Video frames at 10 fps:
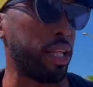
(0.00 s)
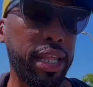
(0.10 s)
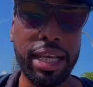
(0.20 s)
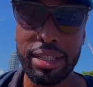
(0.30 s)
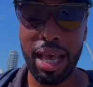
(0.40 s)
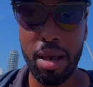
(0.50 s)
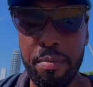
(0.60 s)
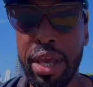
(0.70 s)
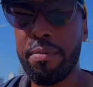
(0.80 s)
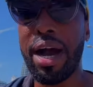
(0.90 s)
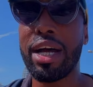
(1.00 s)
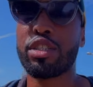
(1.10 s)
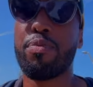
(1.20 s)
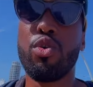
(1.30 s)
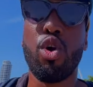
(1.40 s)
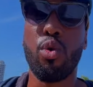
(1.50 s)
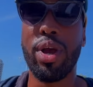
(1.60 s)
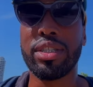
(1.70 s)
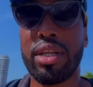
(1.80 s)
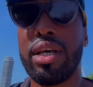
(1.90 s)
things that me and my entrepreneur
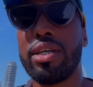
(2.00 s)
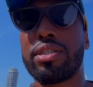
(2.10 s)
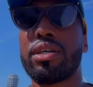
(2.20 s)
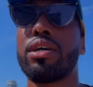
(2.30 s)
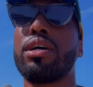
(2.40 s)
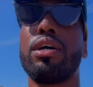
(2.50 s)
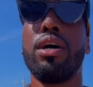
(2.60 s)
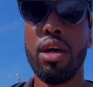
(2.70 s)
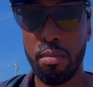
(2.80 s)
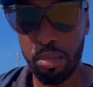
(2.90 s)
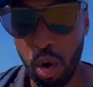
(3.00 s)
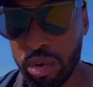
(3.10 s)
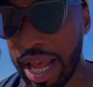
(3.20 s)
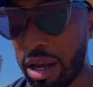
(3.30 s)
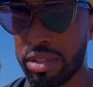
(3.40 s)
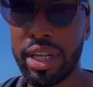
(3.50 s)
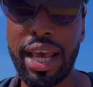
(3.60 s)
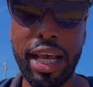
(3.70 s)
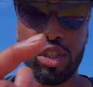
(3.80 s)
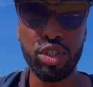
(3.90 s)
residence broke down today,
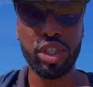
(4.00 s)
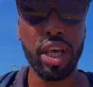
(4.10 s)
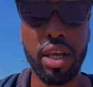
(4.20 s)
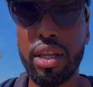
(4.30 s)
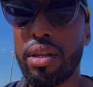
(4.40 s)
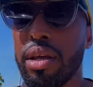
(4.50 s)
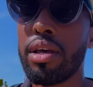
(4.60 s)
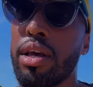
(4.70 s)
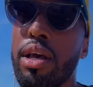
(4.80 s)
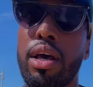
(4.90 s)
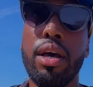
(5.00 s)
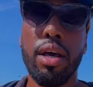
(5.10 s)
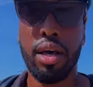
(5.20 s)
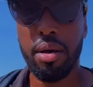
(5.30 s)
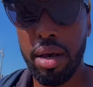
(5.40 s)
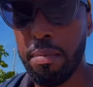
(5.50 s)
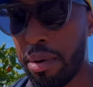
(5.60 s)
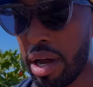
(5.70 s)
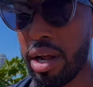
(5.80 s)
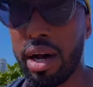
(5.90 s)
as you've seen.
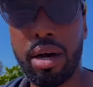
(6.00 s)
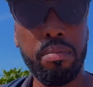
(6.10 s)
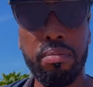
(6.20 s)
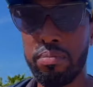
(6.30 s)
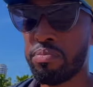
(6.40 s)
But um,